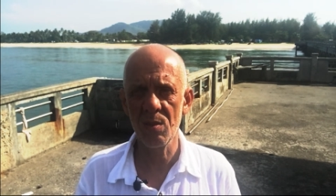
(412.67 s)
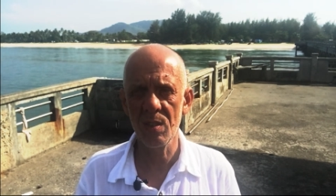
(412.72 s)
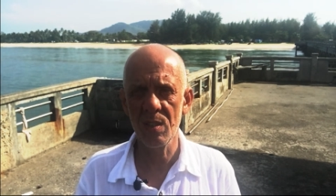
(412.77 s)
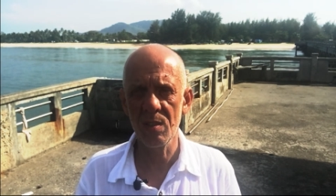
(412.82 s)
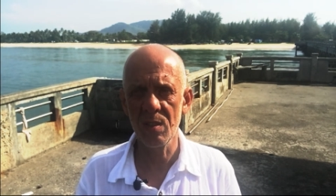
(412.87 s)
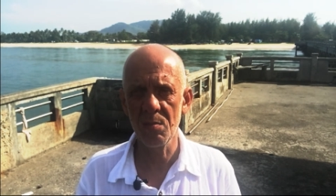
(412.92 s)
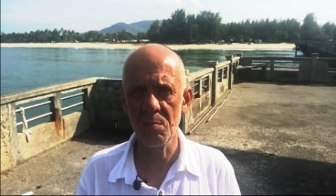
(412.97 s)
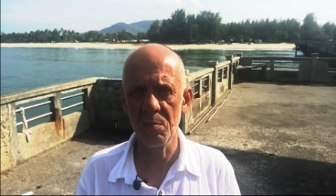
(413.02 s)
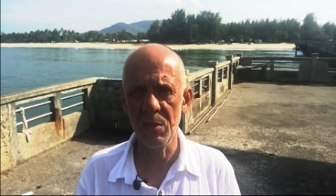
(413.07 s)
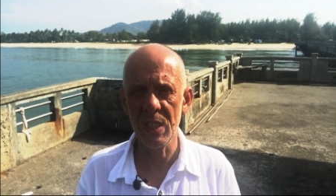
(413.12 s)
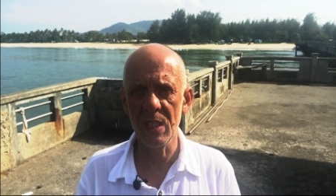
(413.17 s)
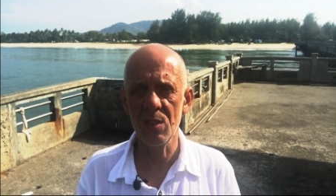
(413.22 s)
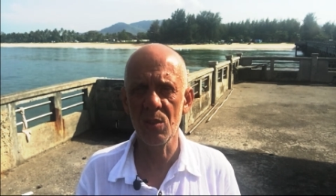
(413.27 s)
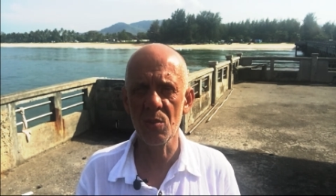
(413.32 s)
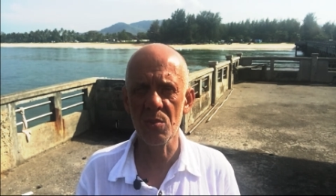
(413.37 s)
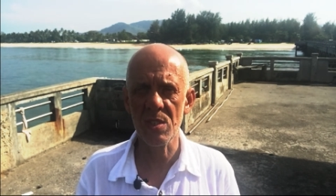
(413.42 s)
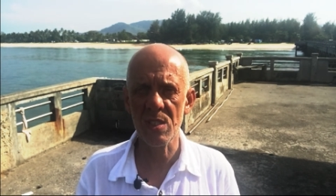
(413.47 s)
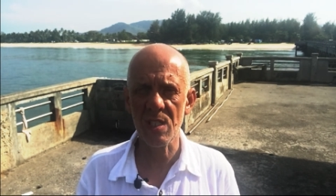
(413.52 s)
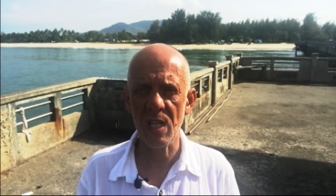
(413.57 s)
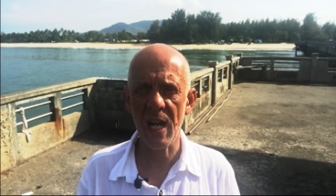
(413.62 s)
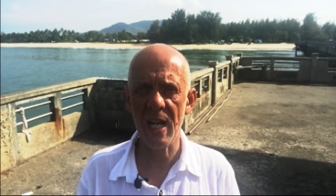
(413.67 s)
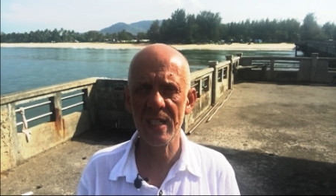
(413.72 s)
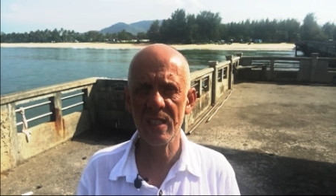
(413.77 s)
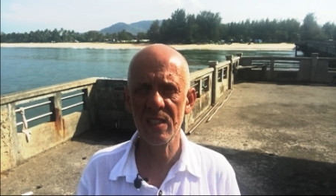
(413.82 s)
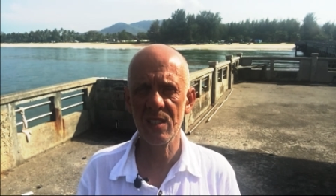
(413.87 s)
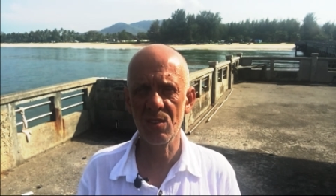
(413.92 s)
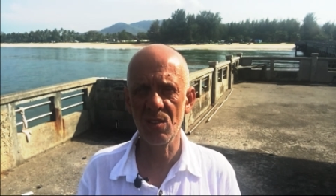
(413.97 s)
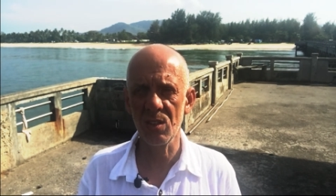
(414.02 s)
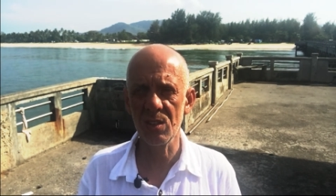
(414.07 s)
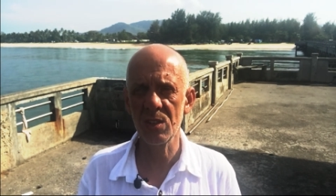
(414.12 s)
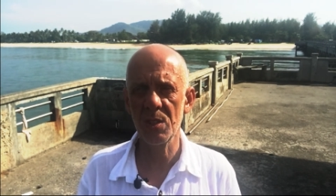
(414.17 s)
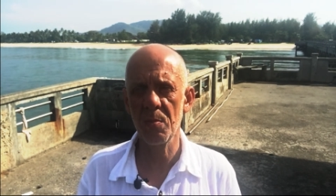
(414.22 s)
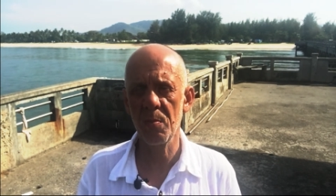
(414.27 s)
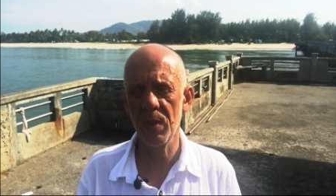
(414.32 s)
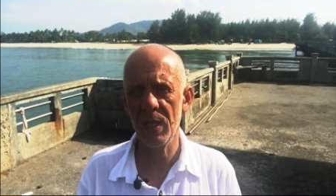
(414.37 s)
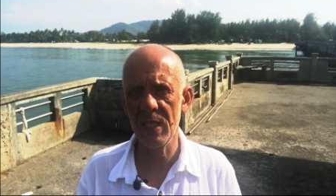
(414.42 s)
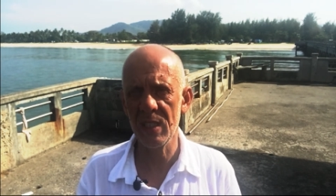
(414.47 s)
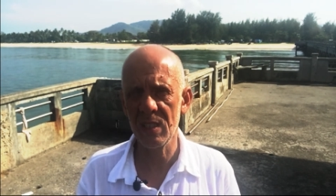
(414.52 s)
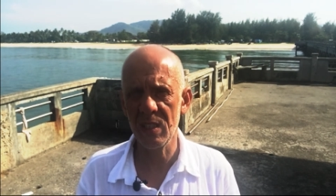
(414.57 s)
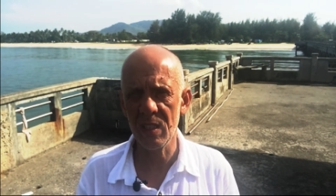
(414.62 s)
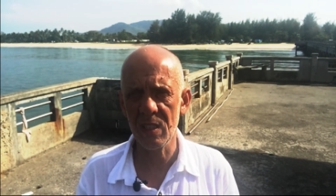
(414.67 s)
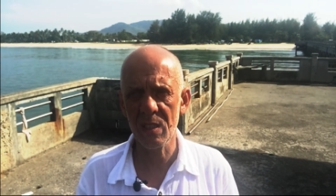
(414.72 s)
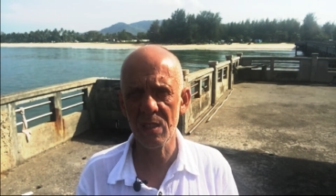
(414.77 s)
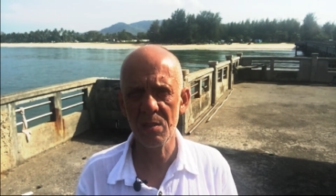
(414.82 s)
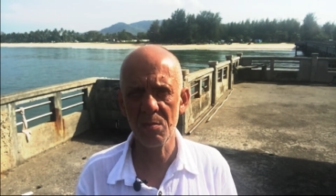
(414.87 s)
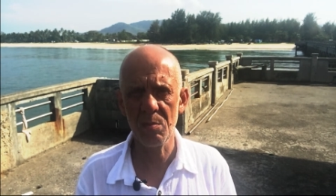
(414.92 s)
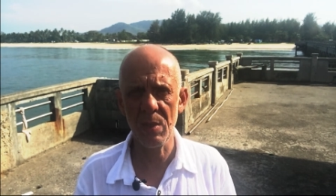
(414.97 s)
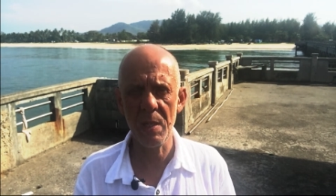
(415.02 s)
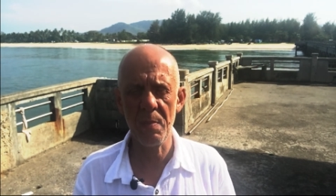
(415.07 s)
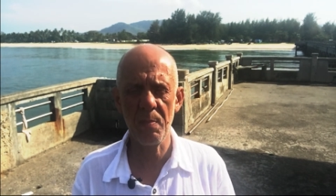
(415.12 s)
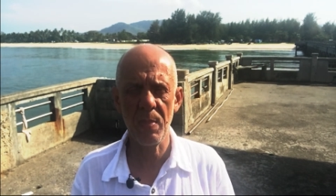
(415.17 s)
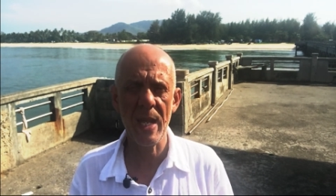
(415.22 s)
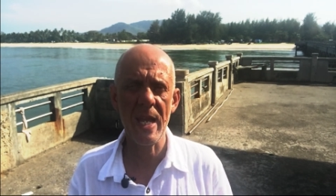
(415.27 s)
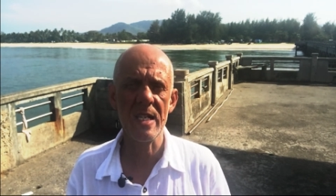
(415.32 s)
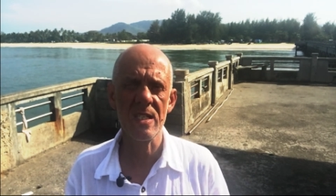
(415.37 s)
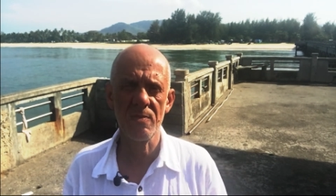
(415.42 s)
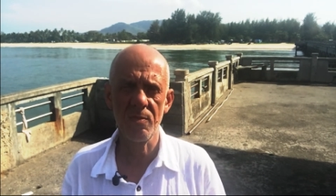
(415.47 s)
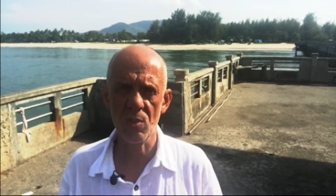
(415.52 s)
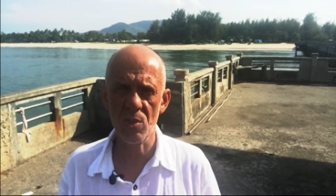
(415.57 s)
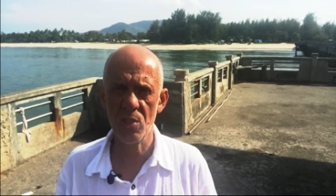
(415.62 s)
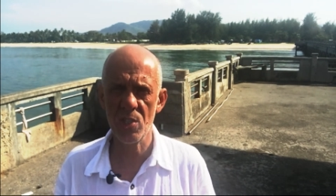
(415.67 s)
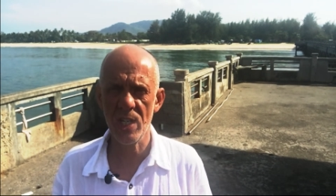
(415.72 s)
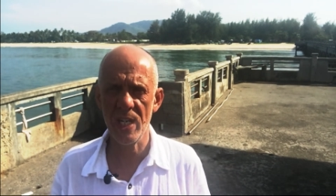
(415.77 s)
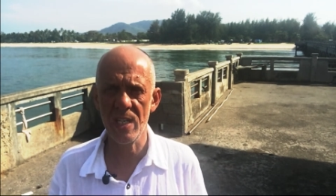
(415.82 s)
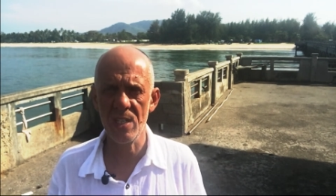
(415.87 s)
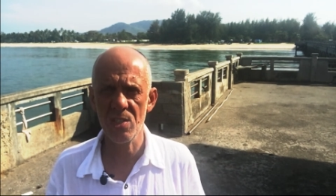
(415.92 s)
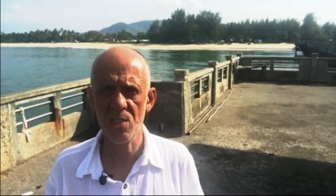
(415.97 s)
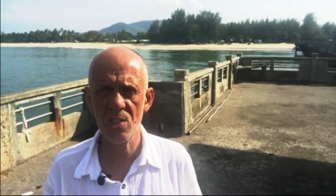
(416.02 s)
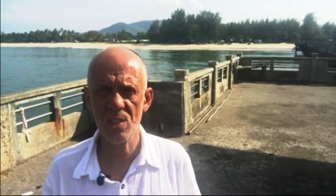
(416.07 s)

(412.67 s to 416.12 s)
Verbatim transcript: me to start contemplating my plans for change.